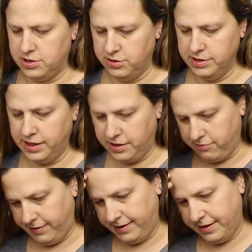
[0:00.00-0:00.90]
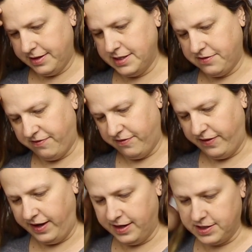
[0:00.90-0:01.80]
it turns out the way that this
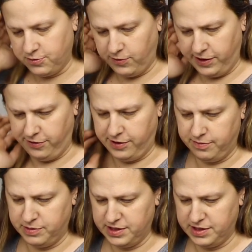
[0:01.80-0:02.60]
fan is wired up